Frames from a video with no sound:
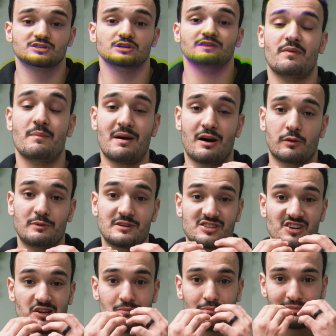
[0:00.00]
sure you have a mouthpiece
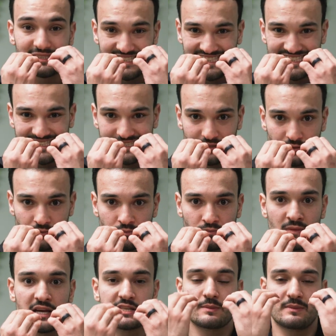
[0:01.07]
you can bite
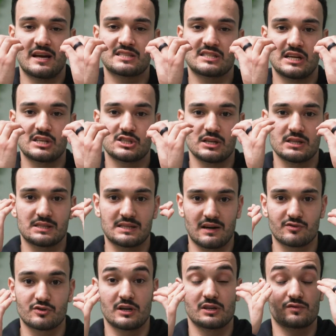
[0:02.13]
down. Some of that tension, instead
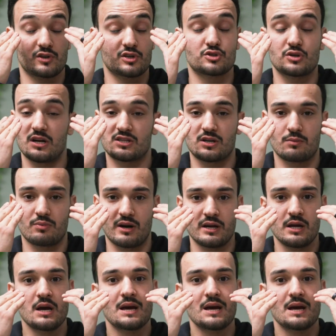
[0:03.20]
of transferring straight into your brain,